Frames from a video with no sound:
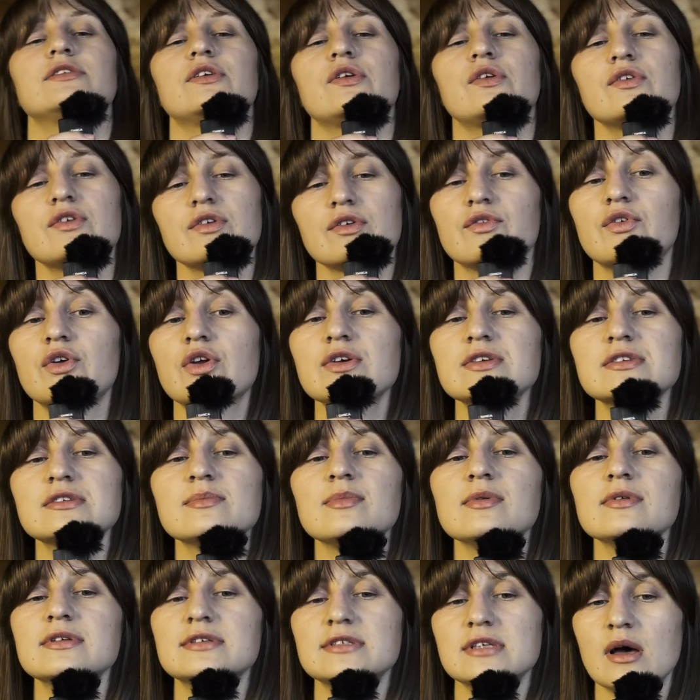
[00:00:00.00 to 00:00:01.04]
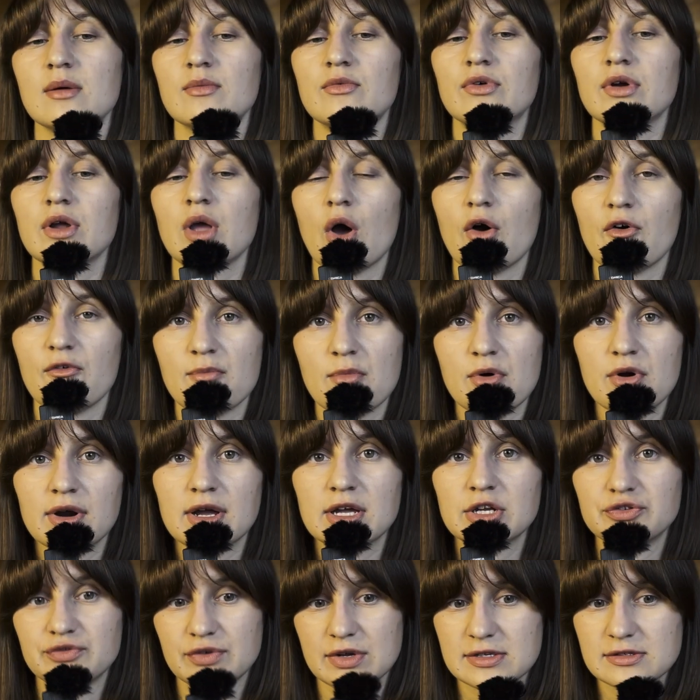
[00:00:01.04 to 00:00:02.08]
your reusable summary of
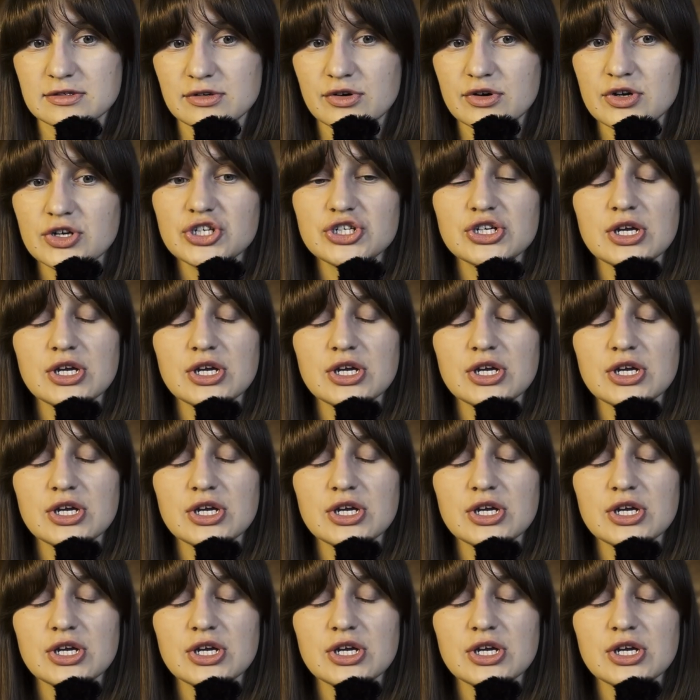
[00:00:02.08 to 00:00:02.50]
market research.